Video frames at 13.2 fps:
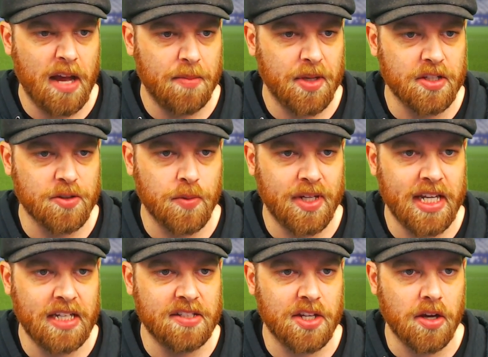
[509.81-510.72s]
because we
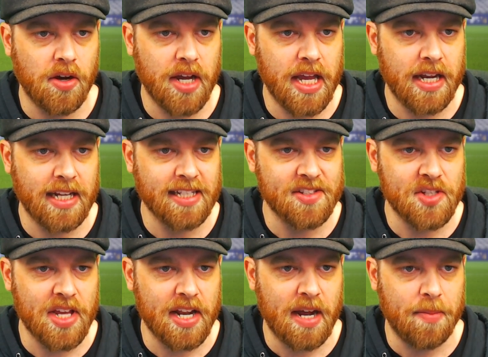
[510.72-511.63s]
need to go ahead and
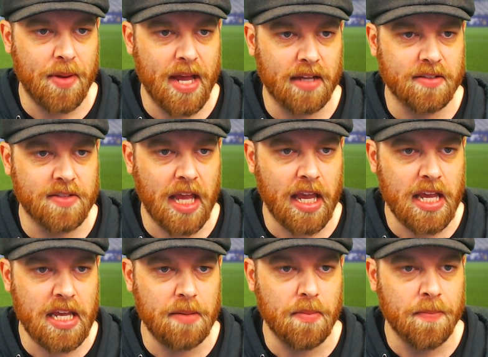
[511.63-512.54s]
set up our
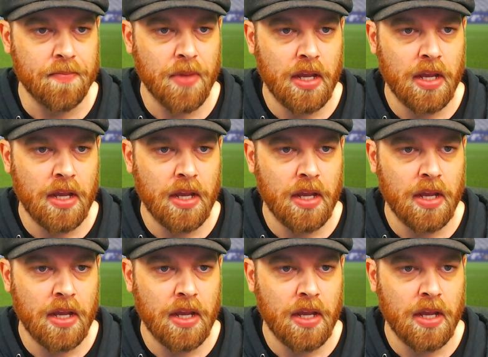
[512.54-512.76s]
team.